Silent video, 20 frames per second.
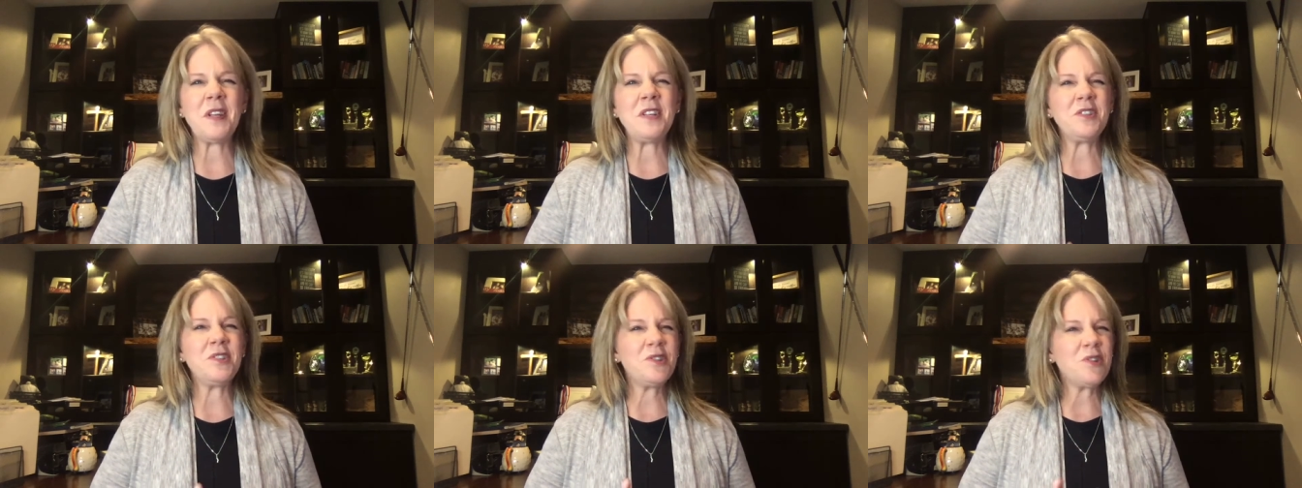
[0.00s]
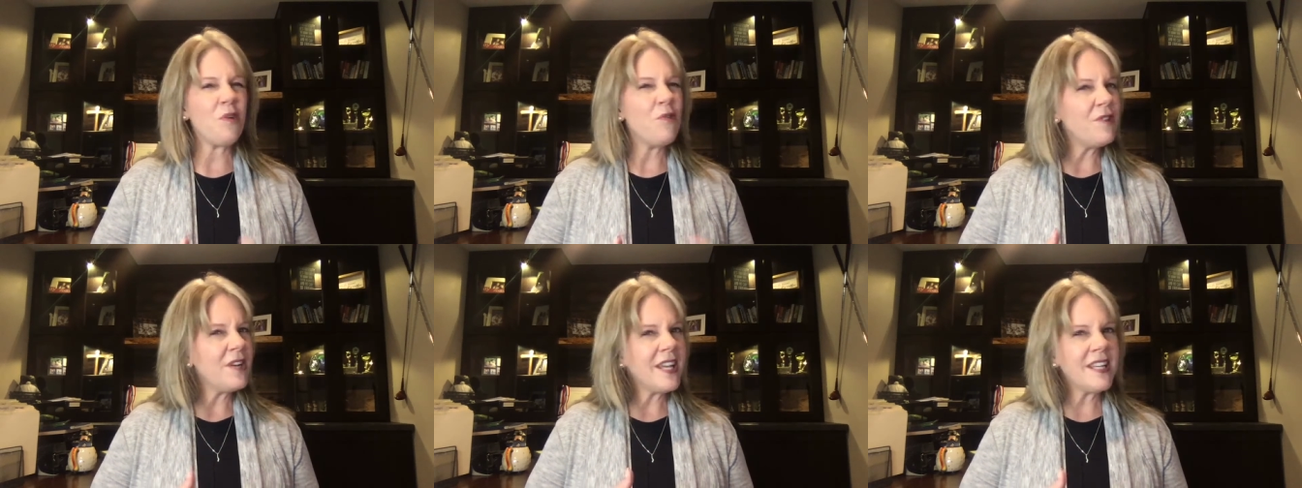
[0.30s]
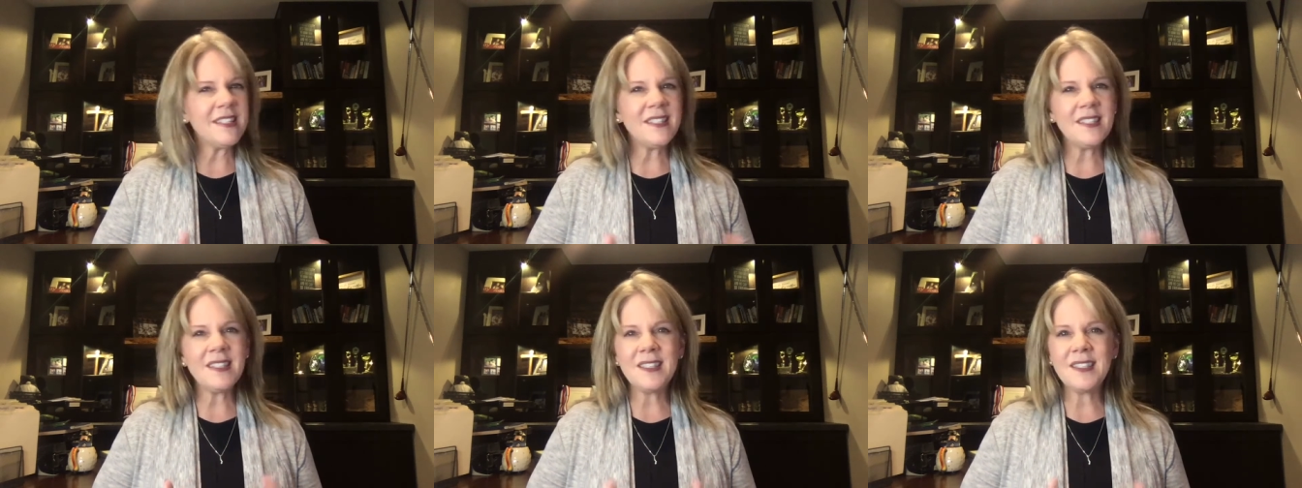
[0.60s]
don't
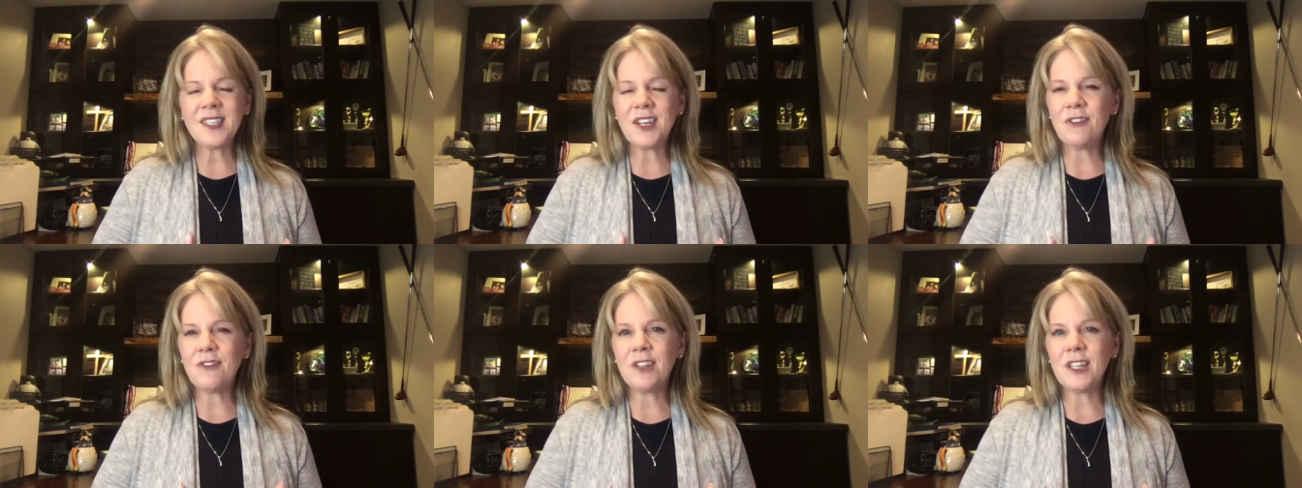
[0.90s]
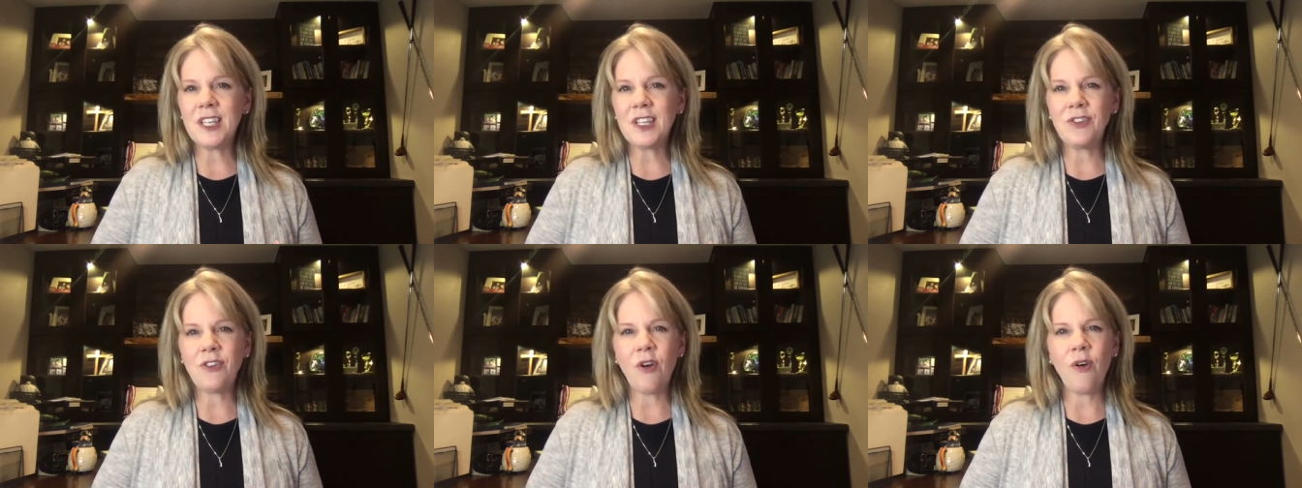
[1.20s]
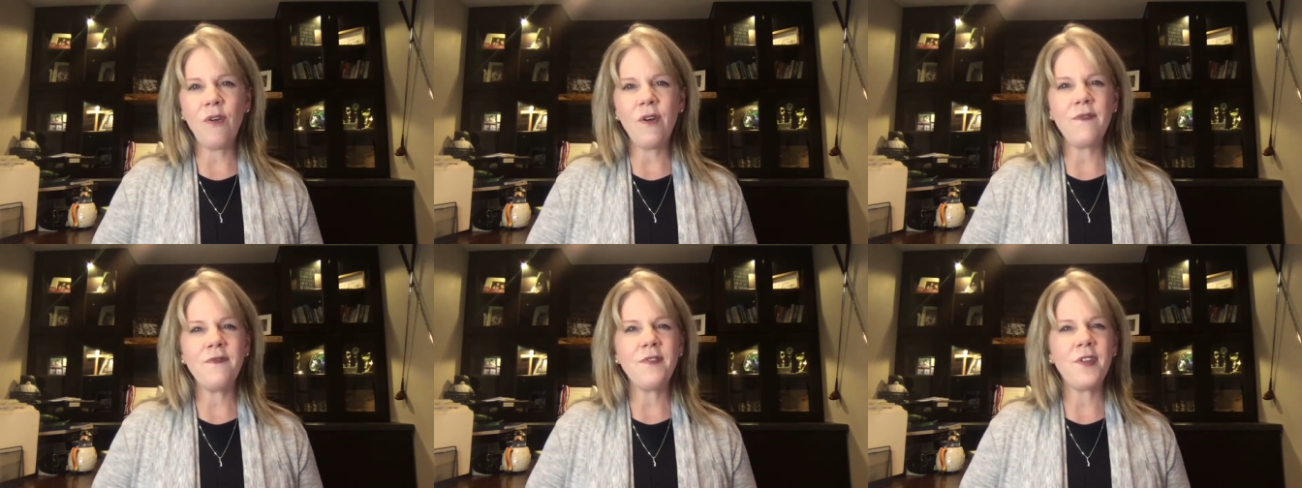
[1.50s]
necessarily know
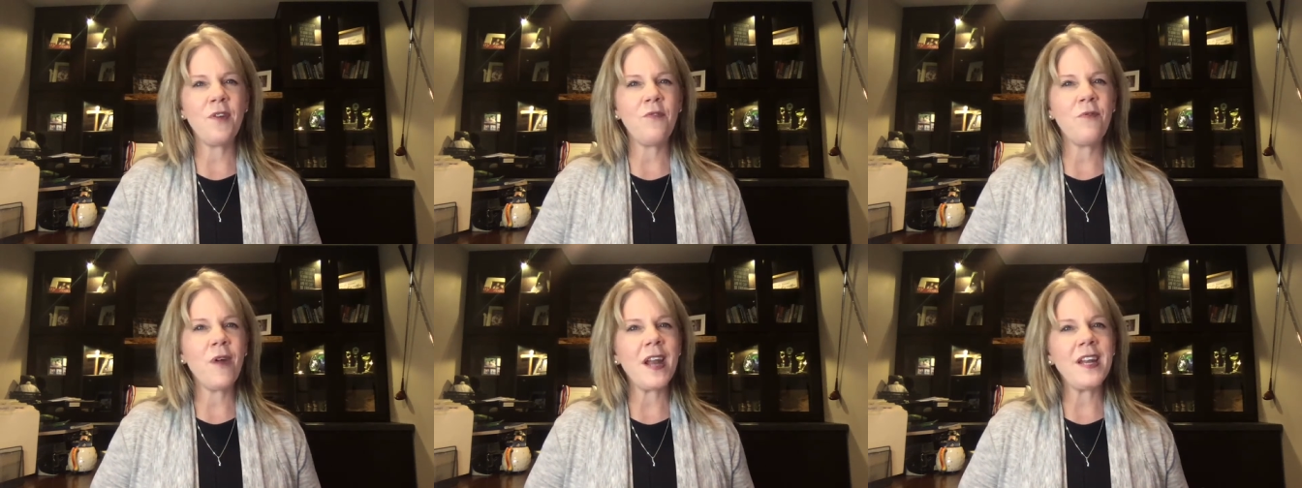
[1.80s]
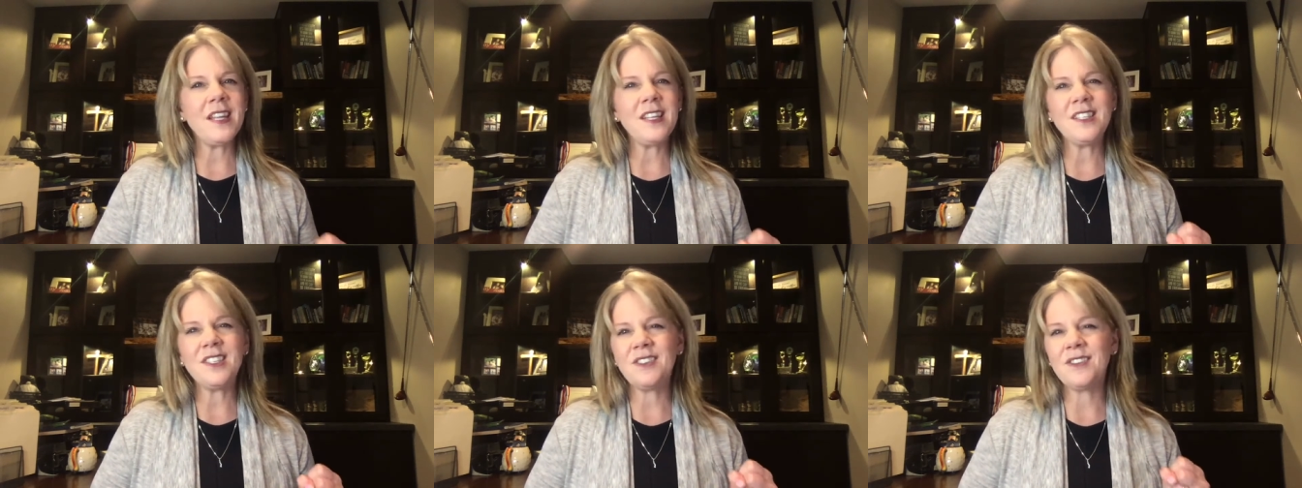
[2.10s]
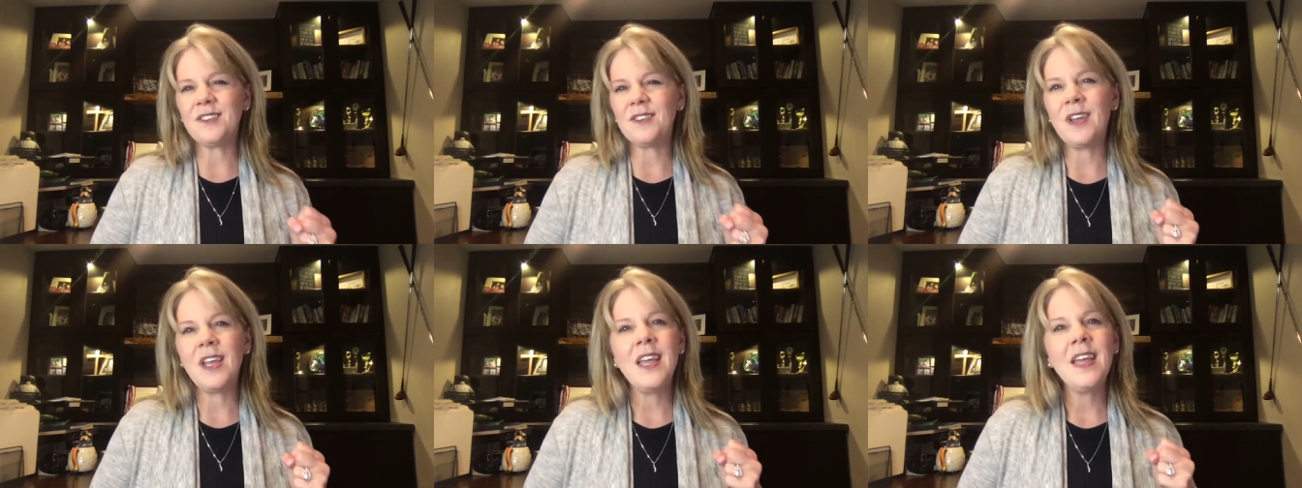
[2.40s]
if they're ready to